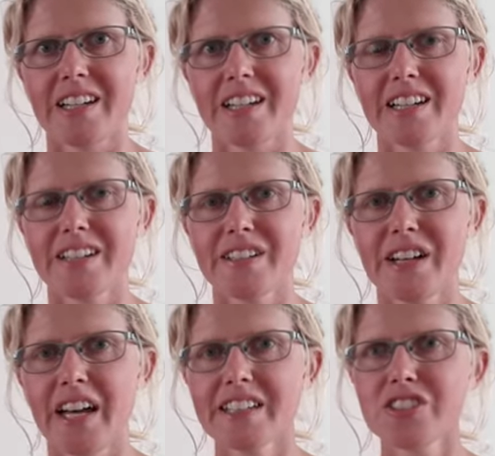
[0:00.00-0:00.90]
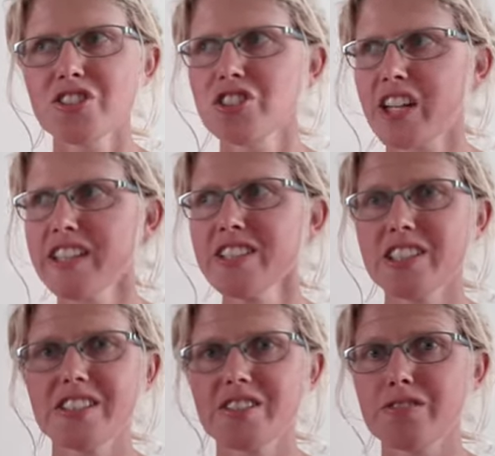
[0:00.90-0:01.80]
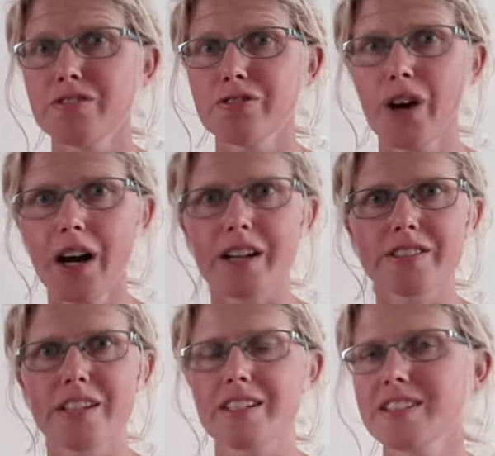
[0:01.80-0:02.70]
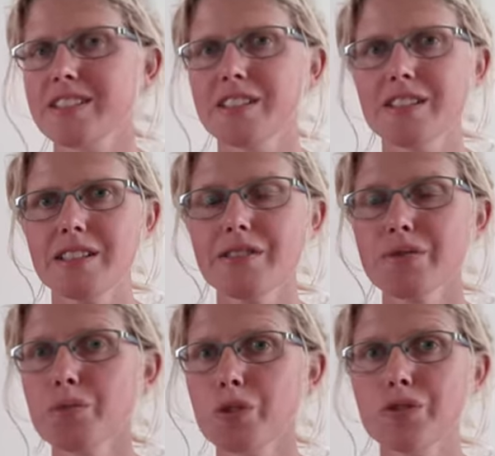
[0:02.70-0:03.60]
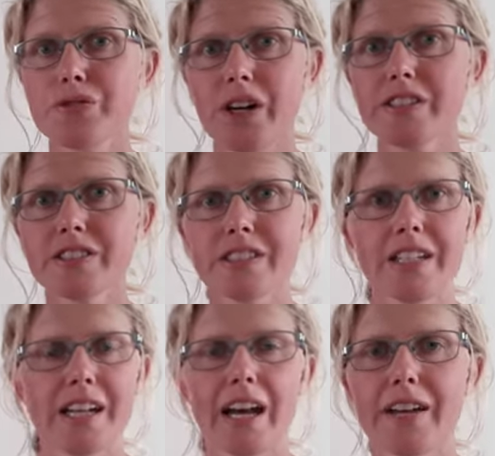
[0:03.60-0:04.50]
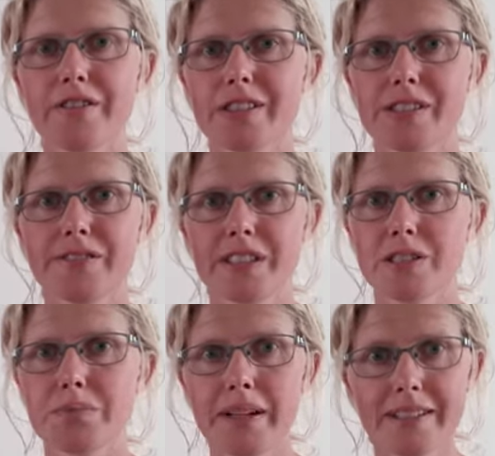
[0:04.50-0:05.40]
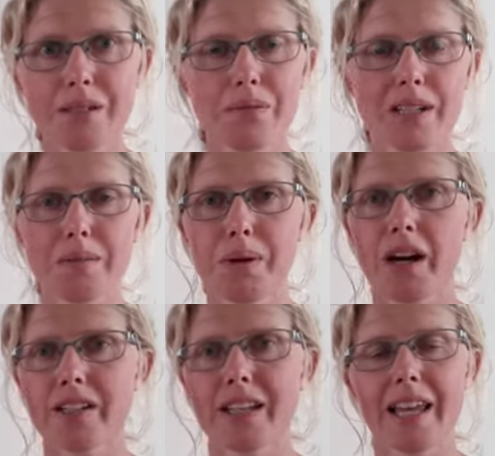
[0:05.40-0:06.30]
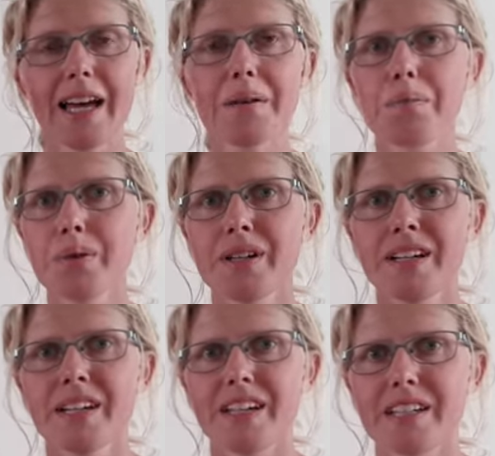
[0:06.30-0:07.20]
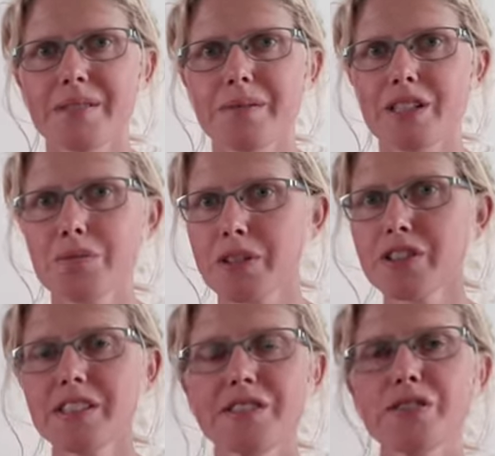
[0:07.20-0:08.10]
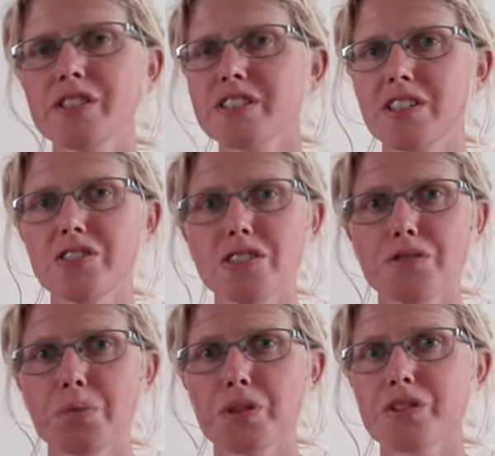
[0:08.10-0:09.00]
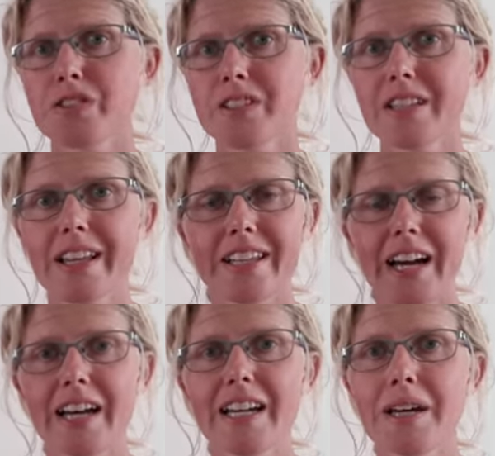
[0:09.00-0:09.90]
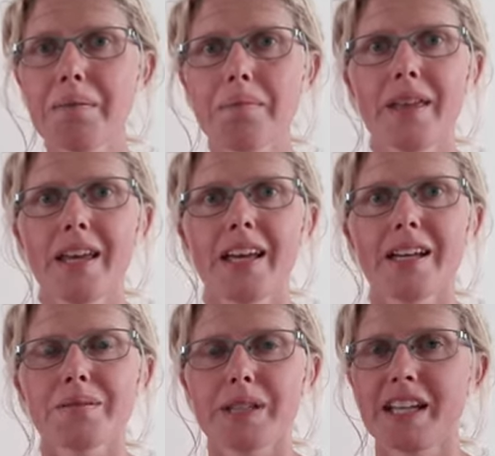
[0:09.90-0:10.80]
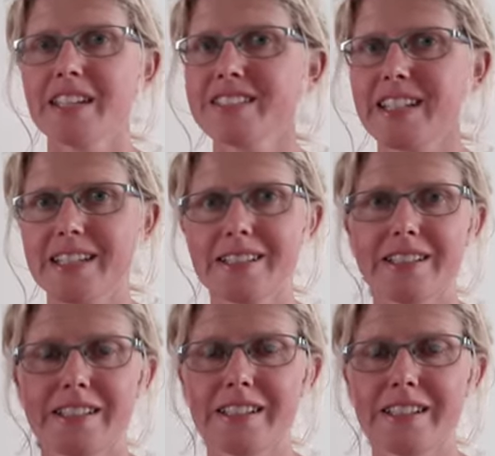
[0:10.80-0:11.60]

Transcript: And it's changing fast, actually, even more faster than I would have expected when I bought the lamp, especially if you're a sensitive person like I am, because then